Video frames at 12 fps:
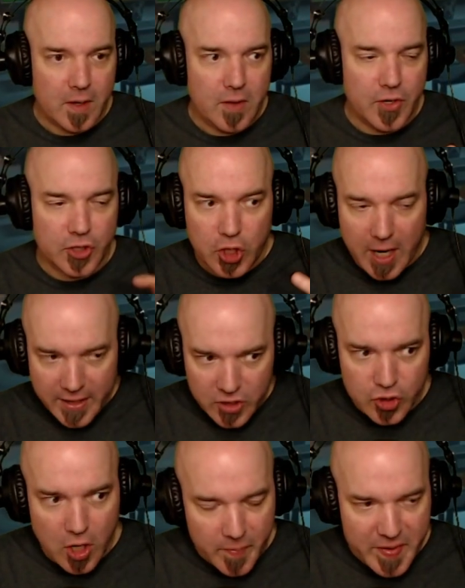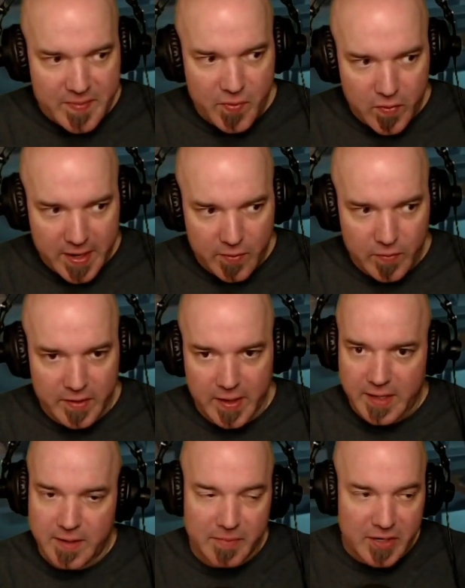they're trying to draw people in with
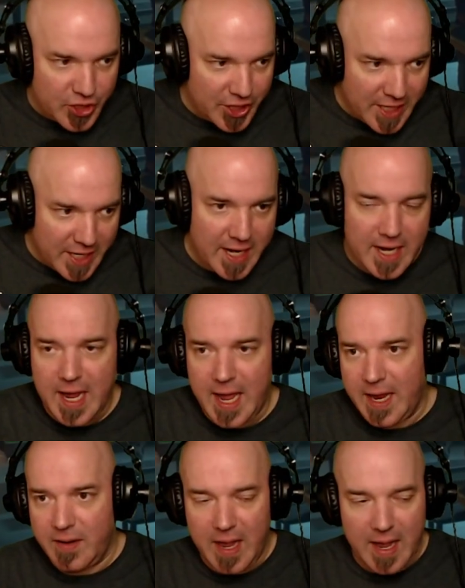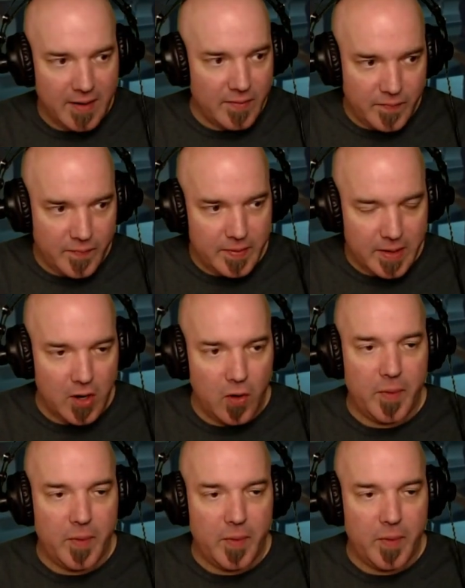like the missioning and you know,